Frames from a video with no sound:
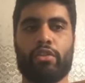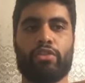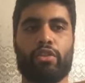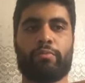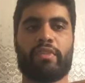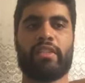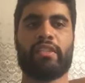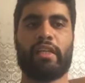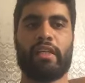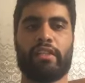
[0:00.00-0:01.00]
So
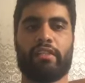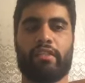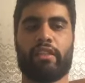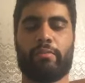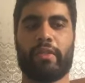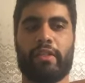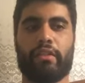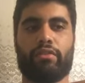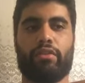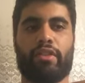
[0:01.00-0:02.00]
Bsisa is a
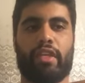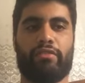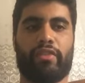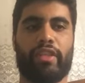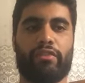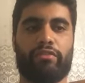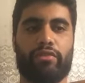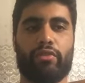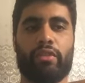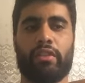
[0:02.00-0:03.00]
typical North African
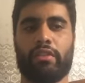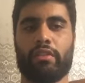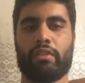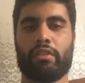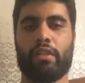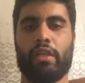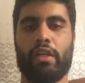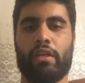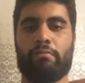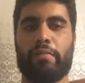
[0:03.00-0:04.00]
food
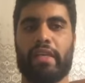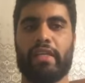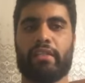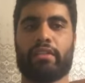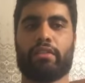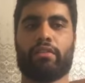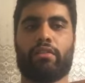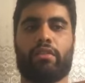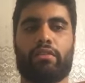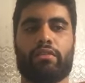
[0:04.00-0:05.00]
based
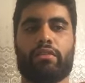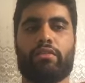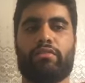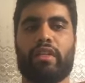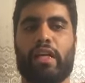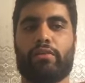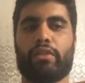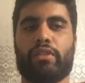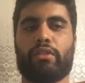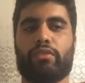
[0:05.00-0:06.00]
on the
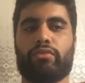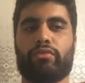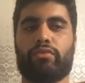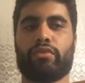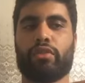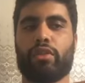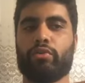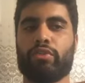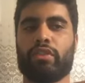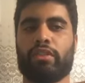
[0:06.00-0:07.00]
flour of
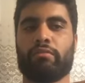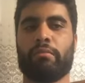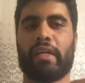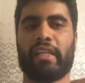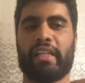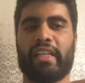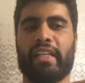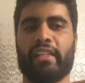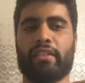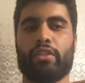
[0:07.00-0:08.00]
roasted
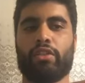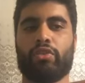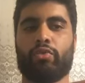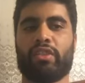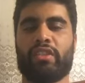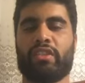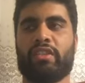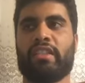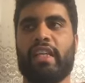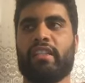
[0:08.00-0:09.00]
barley, which
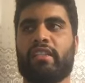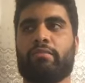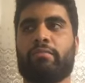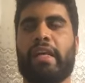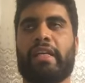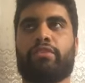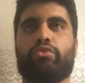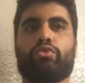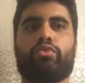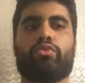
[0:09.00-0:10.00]
dates back
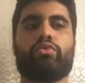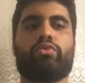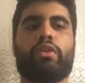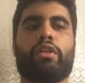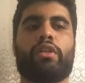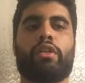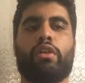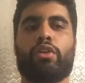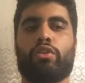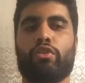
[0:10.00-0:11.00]
to
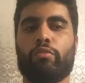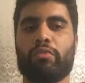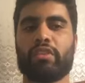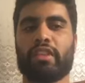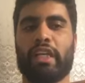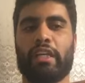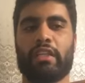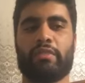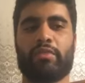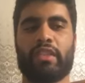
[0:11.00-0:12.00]
Roman
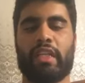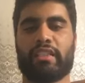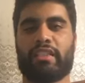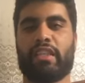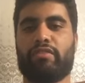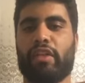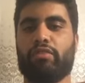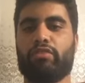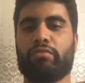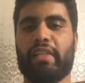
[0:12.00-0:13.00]
times, as they
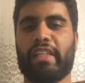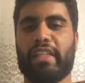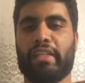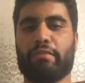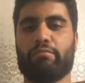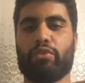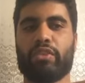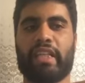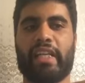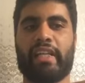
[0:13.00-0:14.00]
found many
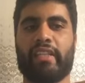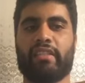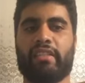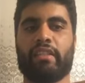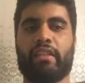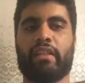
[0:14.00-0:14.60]
mosaics